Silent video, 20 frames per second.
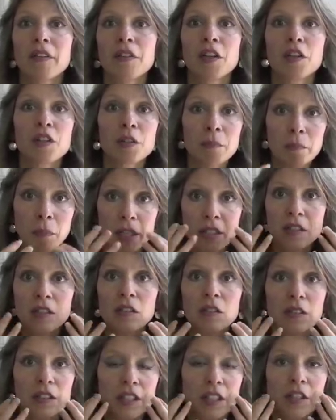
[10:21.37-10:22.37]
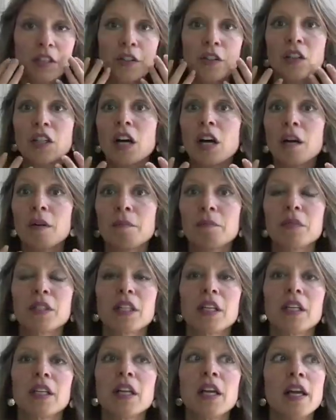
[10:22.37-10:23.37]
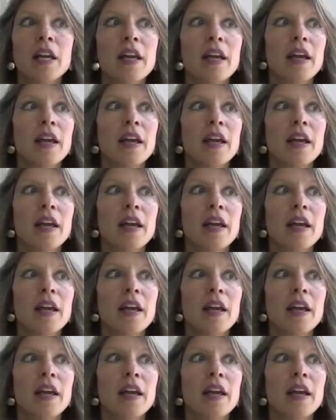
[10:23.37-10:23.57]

and there's muscles in your gums, and